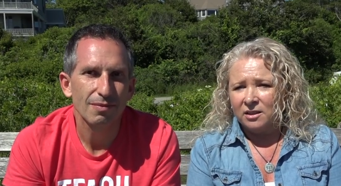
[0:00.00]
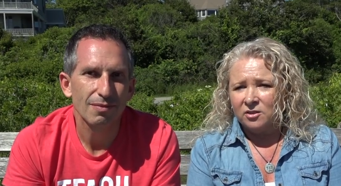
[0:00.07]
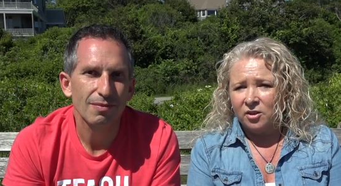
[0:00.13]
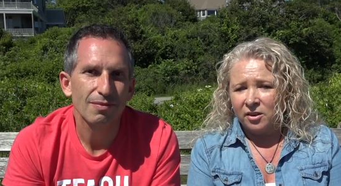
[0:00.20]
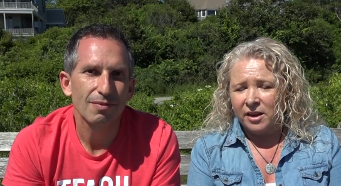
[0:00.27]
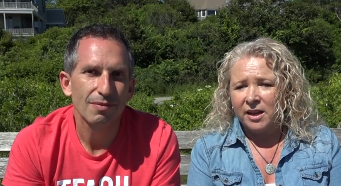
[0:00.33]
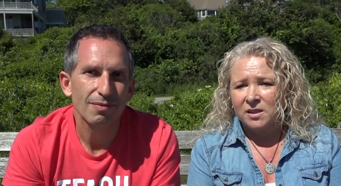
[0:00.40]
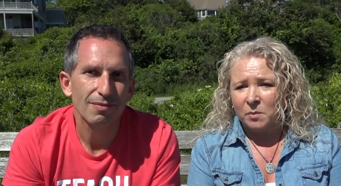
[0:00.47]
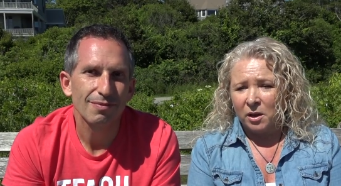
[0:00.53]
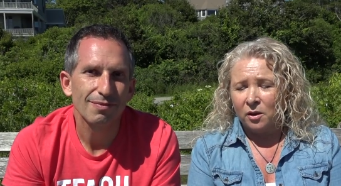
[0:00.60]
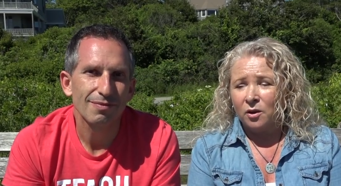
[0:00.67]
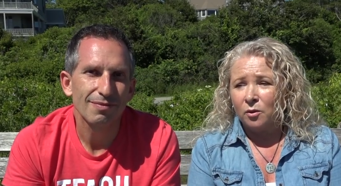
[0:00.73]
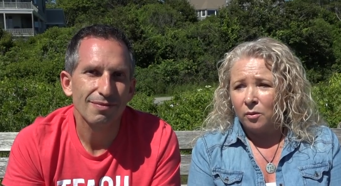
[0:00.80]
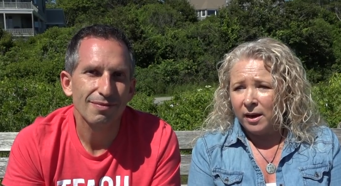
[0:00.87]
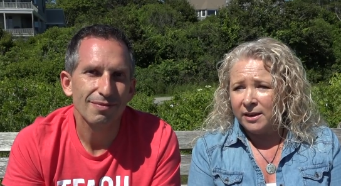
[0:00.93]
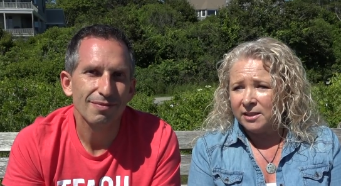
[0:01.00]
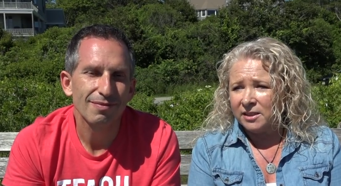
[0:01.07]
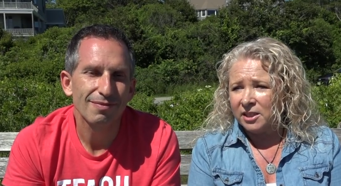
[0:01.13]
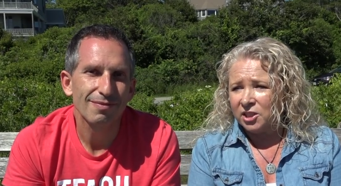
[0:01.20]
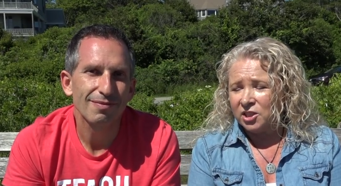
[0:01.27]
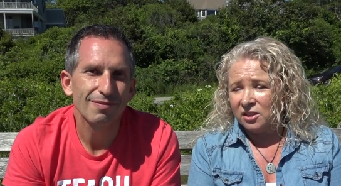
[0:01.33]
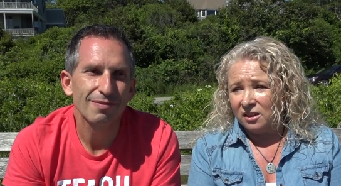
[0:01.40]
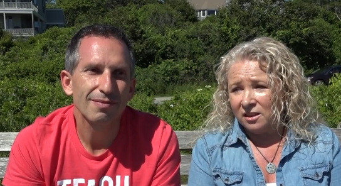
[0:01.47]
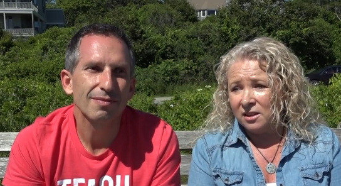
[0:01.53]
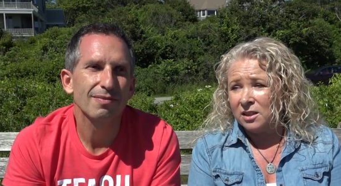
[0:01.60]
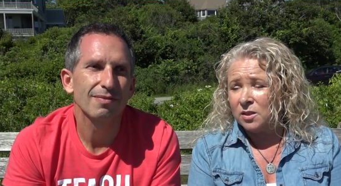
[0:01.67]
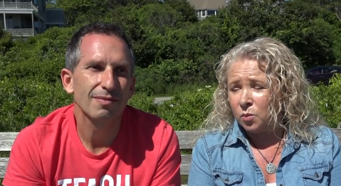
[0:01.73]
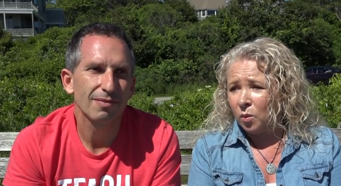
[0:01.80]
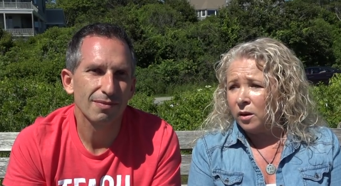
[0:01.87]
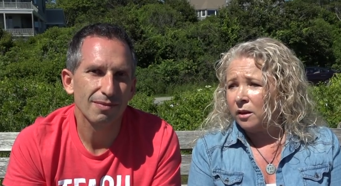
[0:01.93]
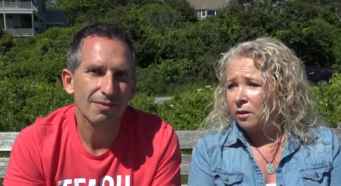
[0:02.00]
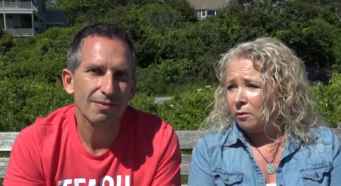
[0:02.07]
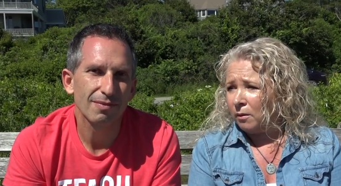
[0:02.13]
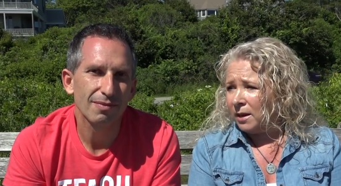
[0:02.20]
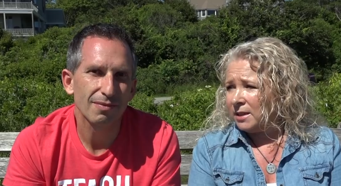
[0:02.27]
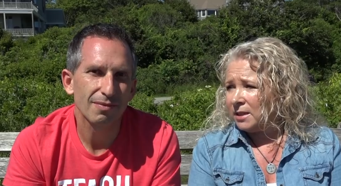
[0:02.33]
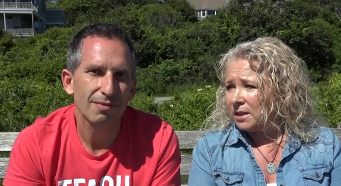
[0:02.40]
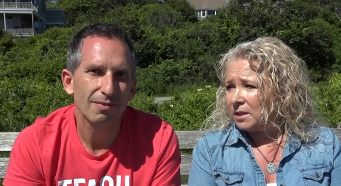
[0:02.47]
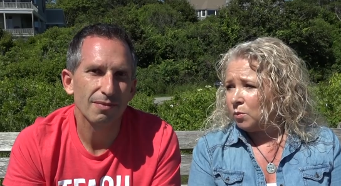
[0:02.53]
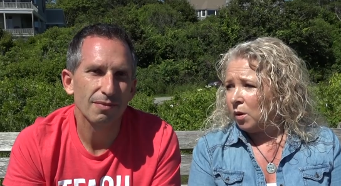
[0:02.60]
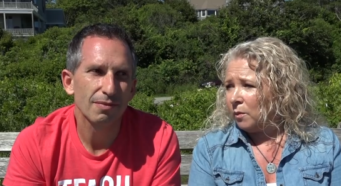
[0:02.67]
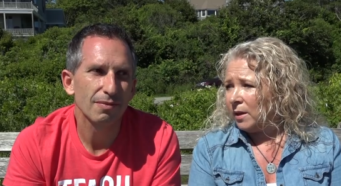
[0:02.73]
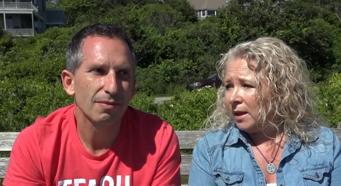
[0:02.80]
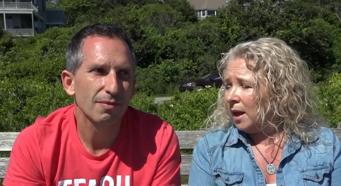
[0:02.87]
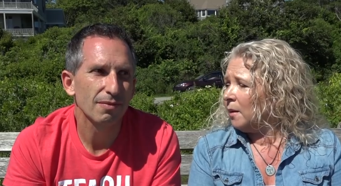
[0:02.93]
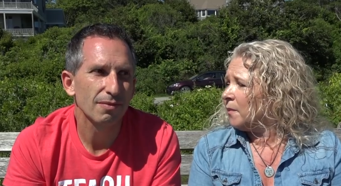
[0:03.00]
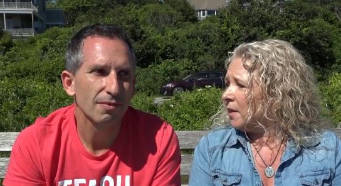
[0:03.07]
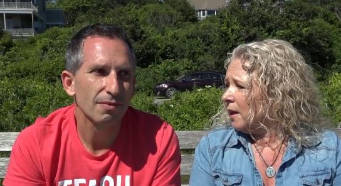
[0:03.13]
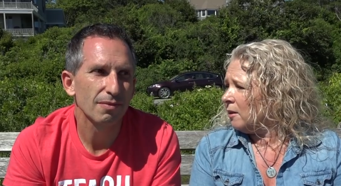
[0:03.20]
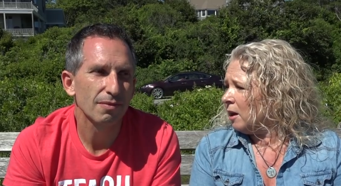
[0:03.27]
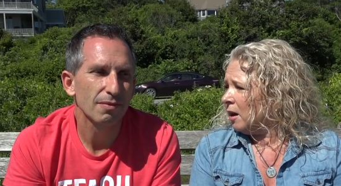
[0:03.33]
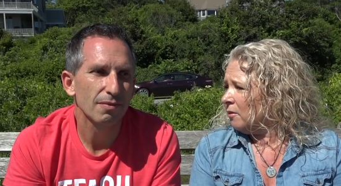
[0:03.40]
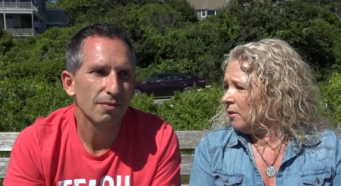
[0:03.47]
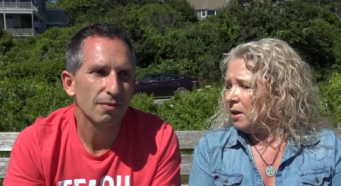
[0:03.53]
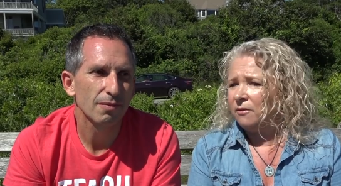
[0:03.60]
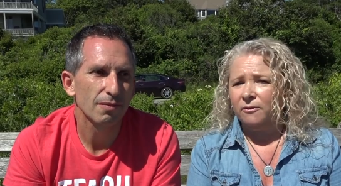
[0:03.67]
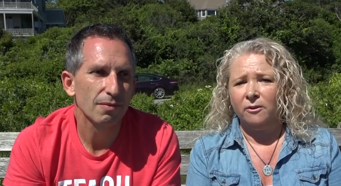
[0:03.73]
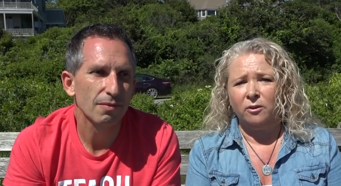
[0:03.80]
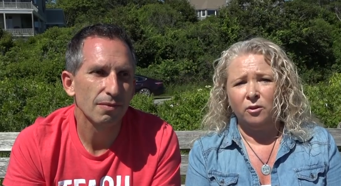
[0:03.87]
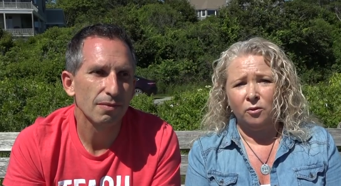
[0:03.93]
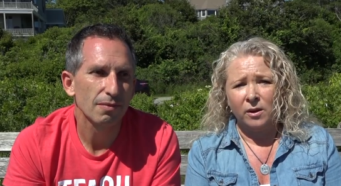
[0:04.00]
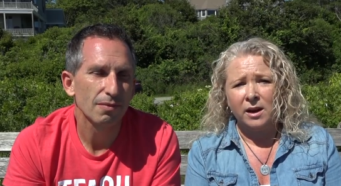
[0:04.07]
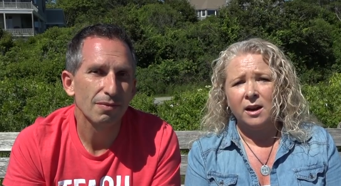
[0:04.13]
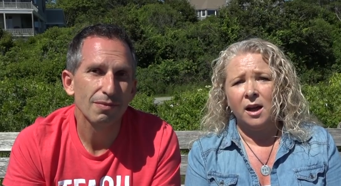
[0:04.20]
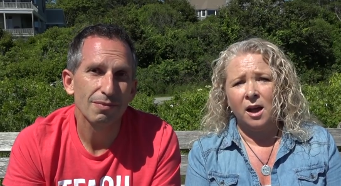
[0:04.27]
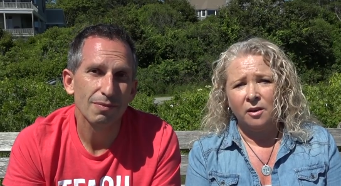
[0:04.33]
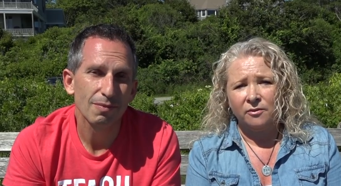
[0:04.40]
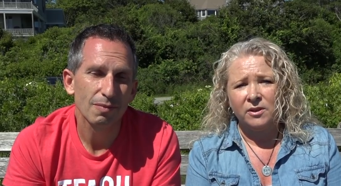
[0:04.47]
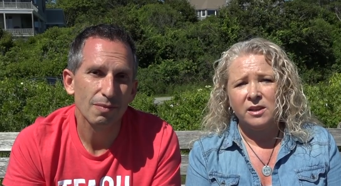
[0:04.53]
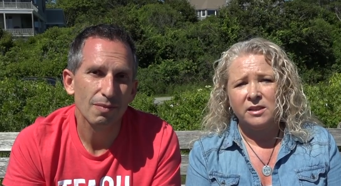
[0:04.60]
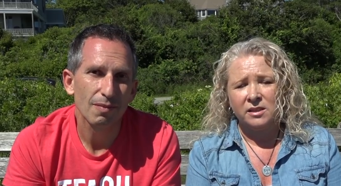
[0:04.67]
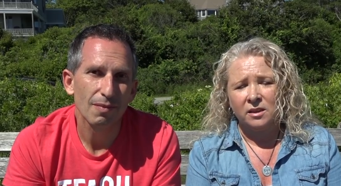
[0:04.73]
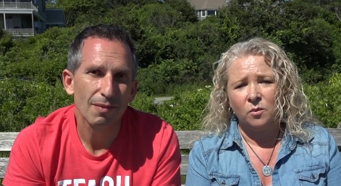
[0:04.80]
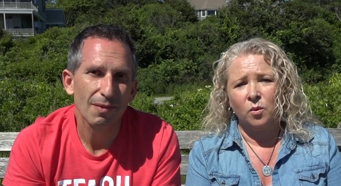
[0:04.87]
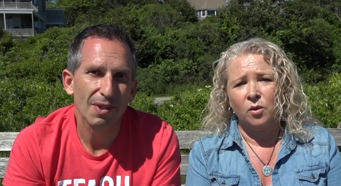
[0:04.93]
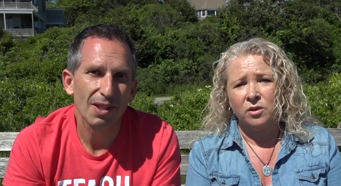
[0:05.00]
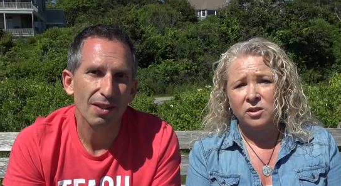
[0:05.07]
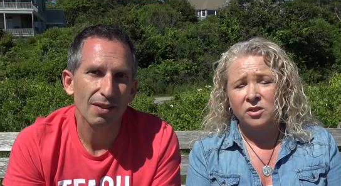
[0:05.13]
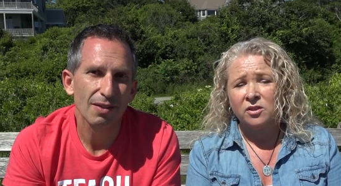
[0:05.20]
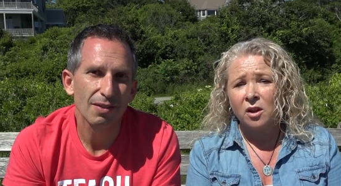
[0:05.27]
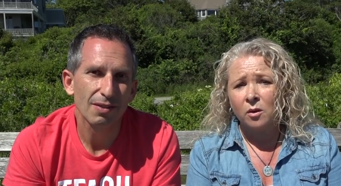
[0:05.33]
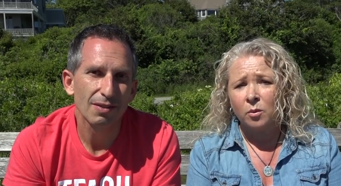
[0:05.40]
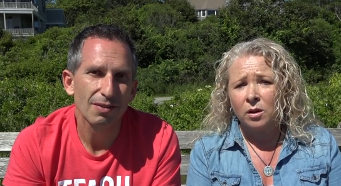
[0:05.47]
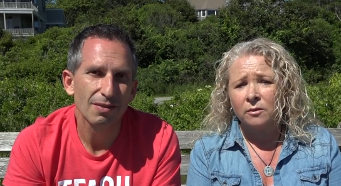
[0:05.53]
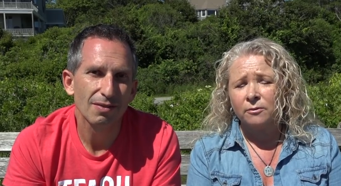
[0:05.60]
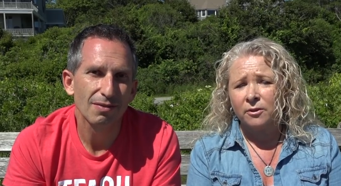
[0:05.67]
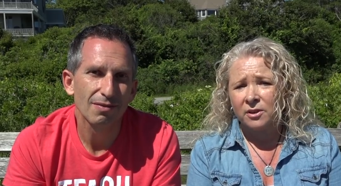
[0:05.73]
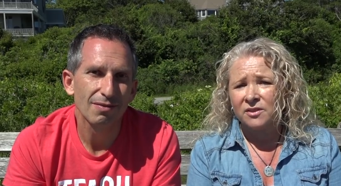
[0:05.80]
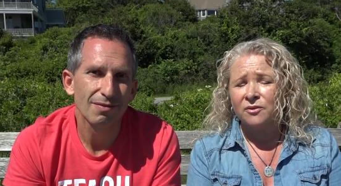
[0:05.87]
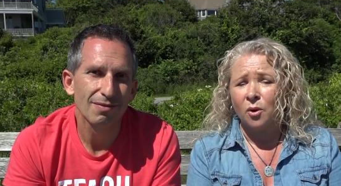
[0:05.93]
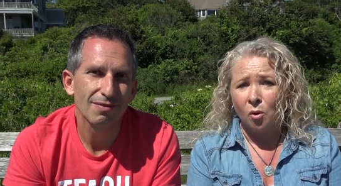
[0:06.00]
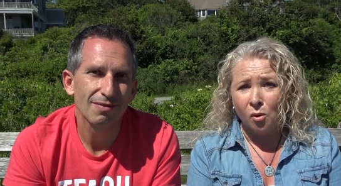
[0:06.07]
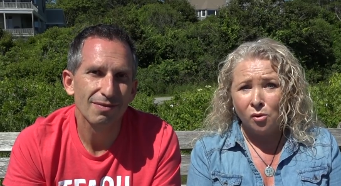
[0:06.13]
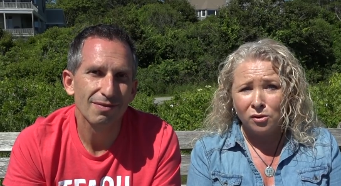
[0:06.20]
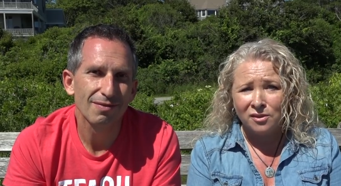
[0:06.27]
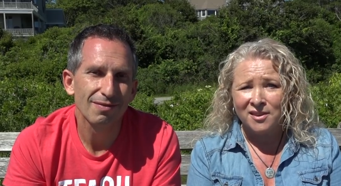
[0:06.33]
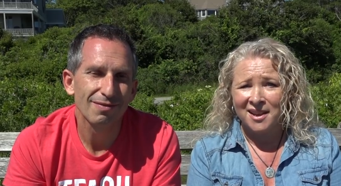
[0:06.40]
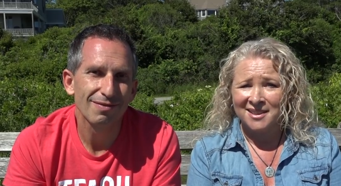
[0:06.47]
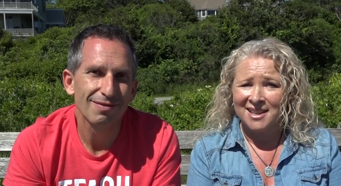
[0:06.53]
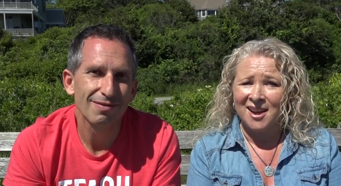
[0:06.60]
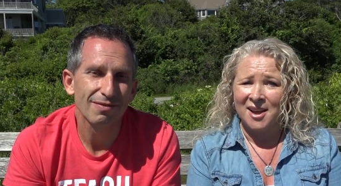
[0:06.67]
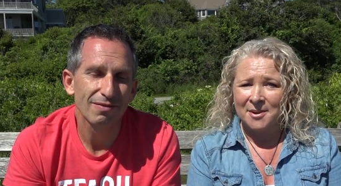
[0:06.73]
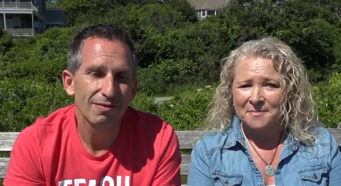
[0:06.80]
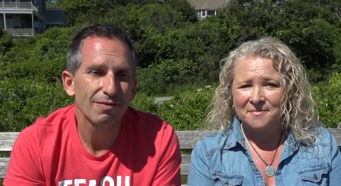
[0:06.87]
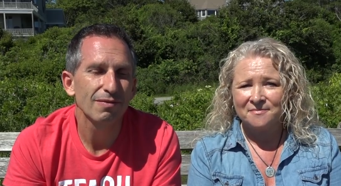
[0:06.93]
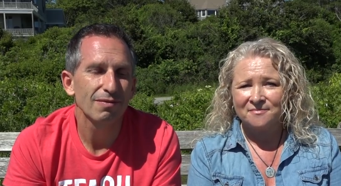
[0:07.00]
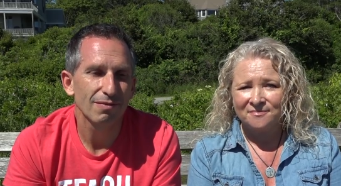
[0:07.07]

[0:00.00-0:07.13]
Speaker 1: turned out to be a great decision and I think it's one of the reasons why we kept that RV for three and a half years and it worked so well for us for all of that time.